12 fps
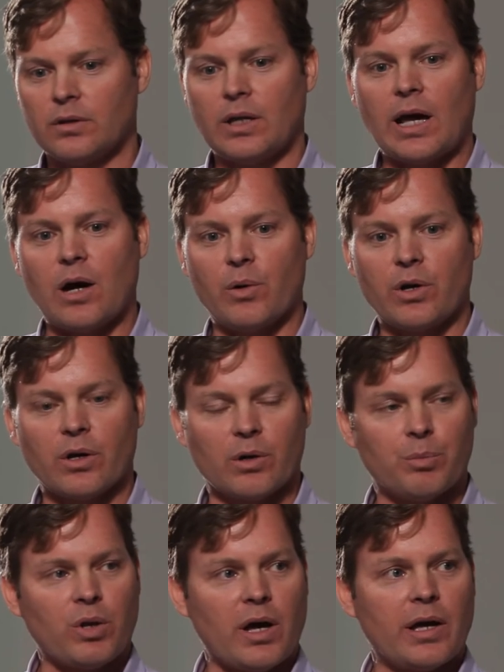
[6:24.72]
how we could
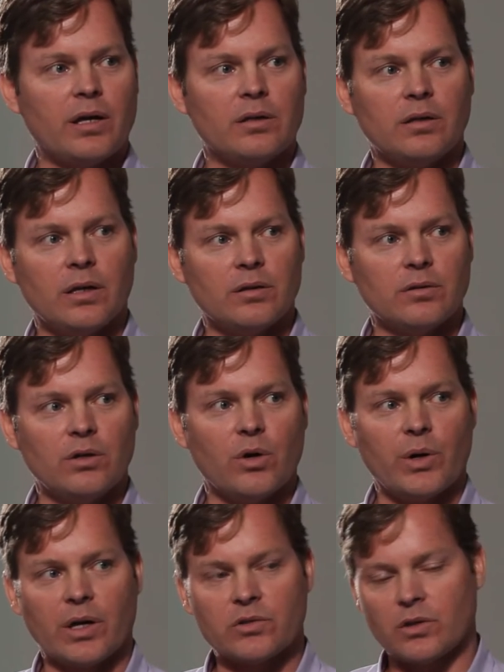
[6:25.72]
apply it and
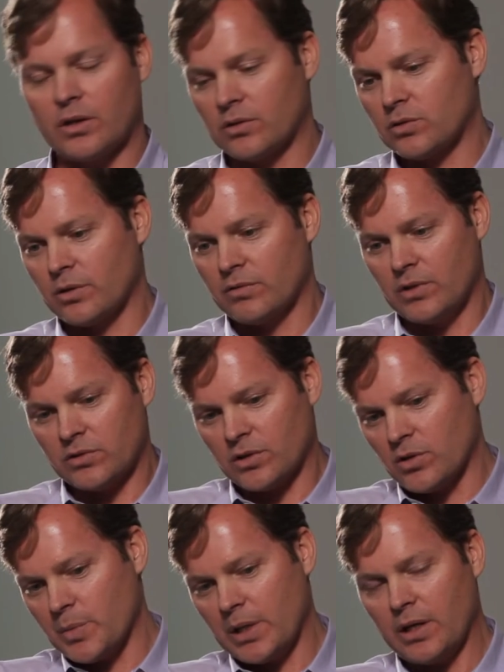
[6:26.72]
knowing it's going to sort of
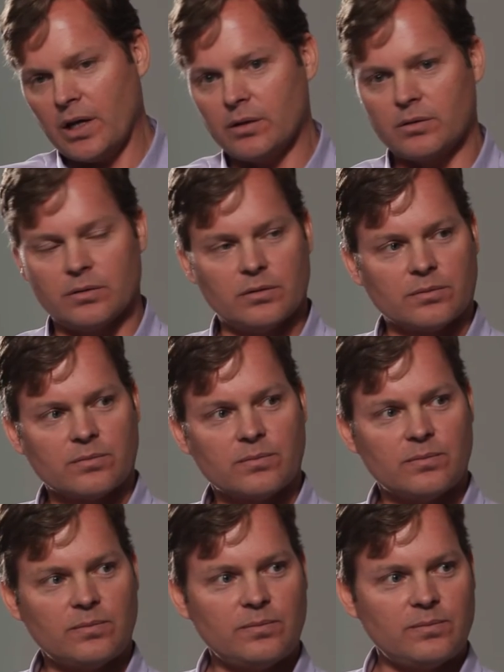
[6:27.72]
disintermediate. So, so talk about
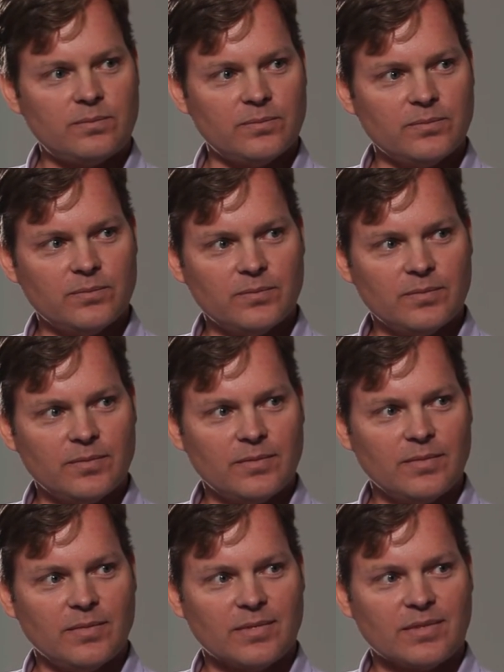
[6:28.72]
that. You created
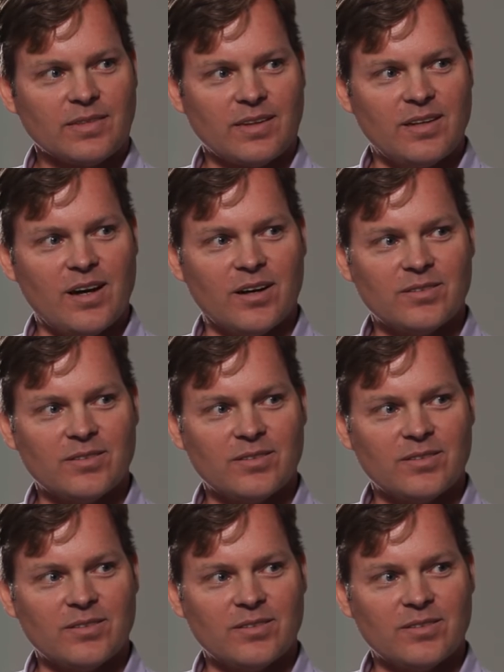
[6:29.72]
textbooks. So like, yeah.